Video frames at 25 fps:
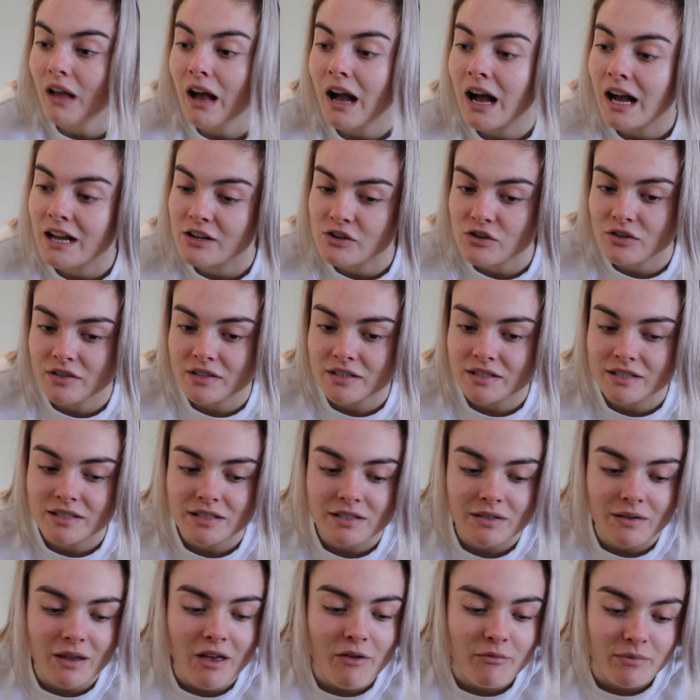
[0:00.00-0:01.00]
I
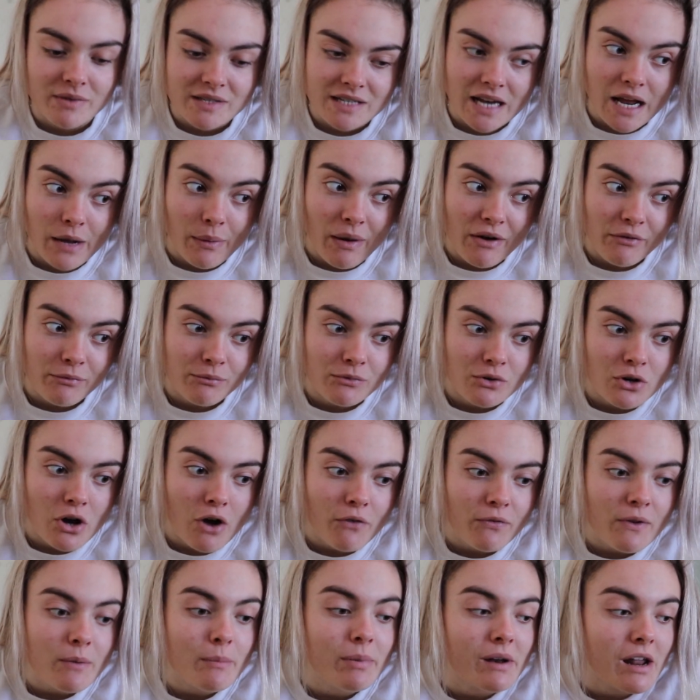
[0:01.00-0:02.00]
just have been staying away from the
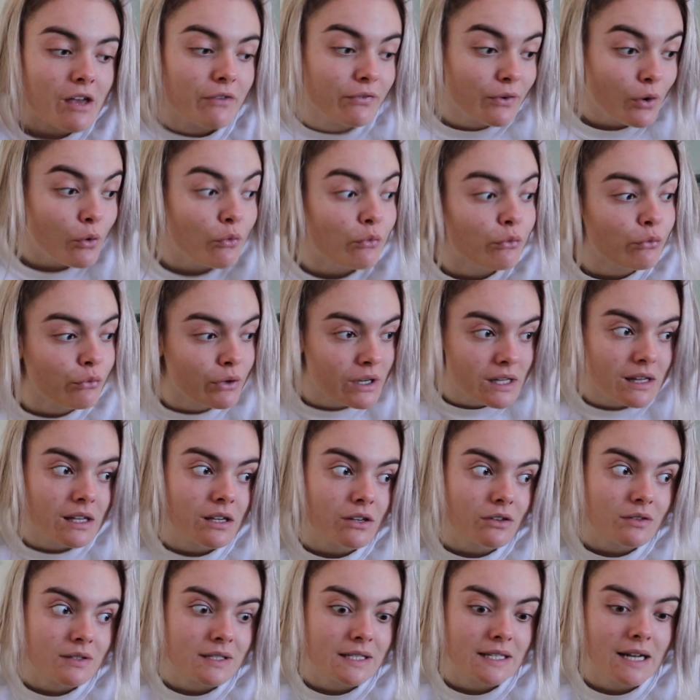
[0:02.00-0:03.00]
coffee, but I feel really
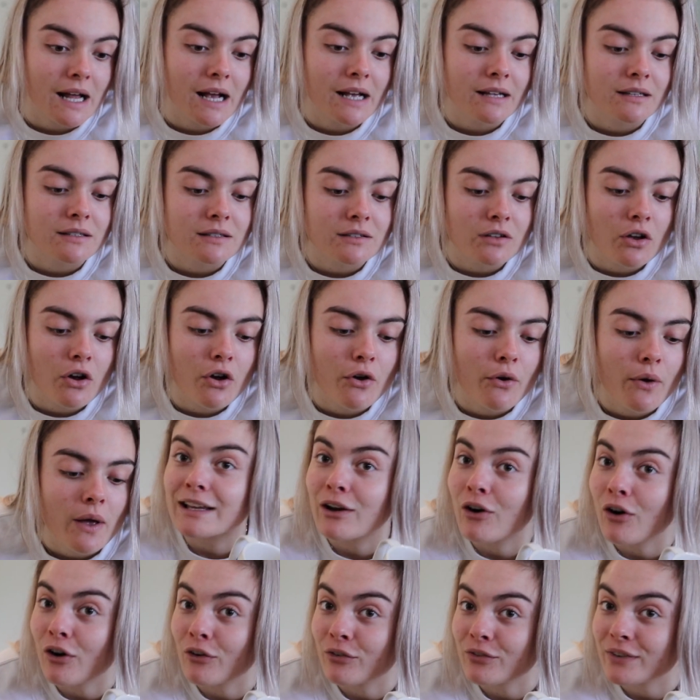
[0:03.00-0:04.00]
good today, so
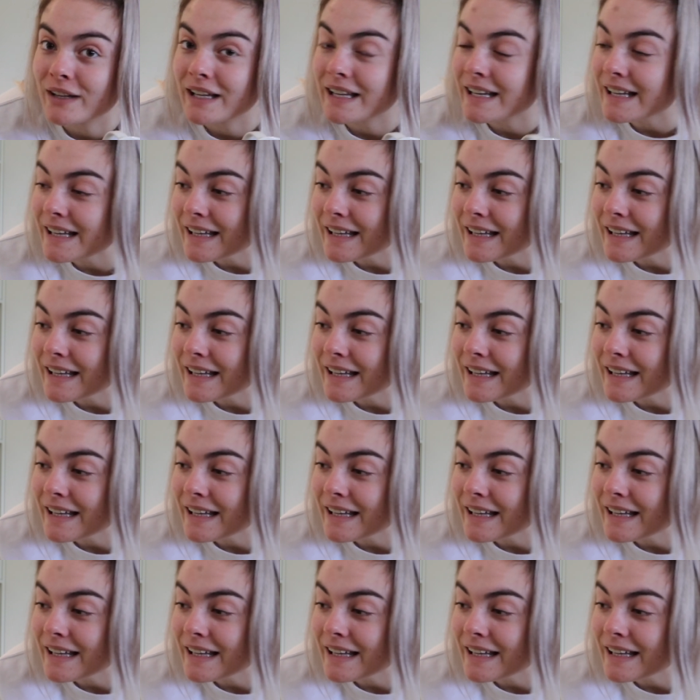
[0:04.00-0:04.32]
coffee it